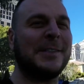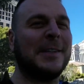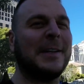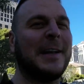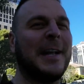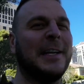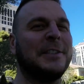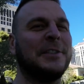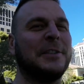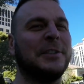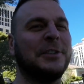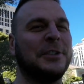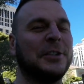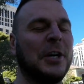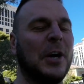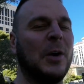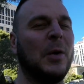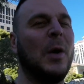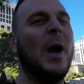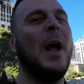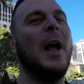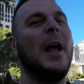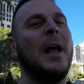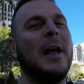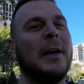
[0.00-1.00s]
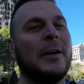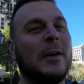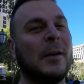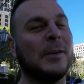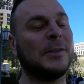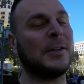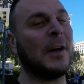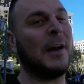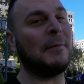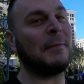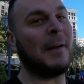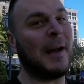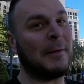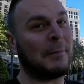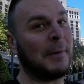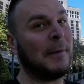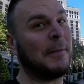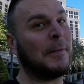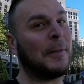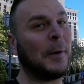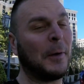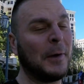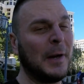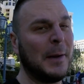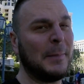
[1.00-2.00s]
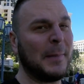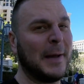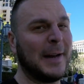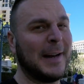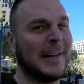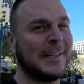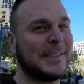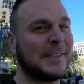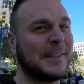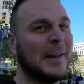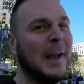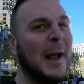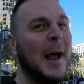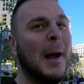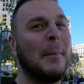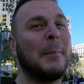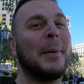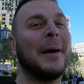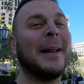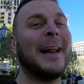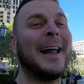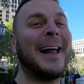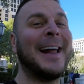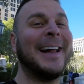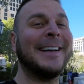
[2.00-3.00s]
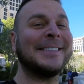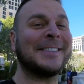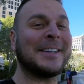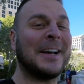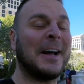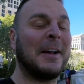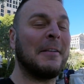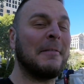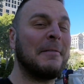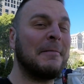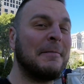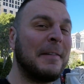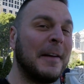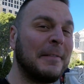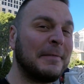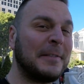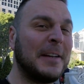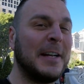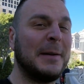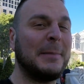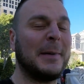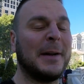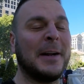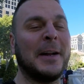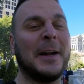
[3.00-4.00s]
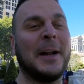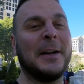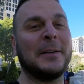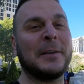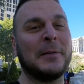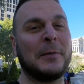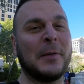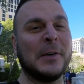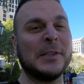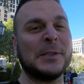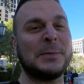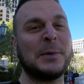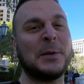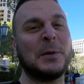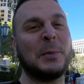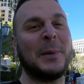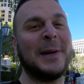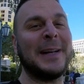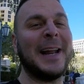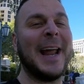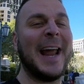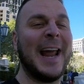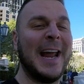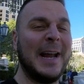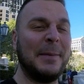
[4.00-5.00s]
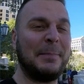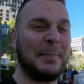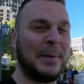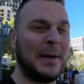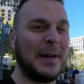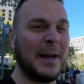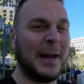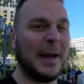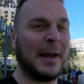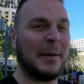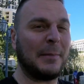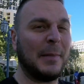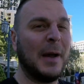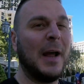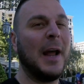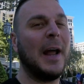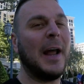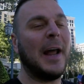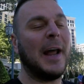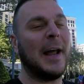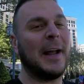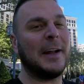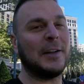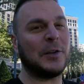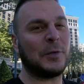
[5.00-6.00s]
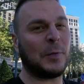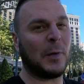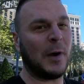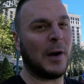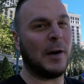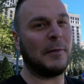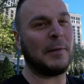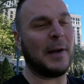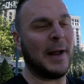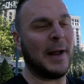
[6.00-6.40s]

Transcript: to catch the show. It goes off every 30 minutes, but it's on 15-minute intervals between 8 p.m. and 12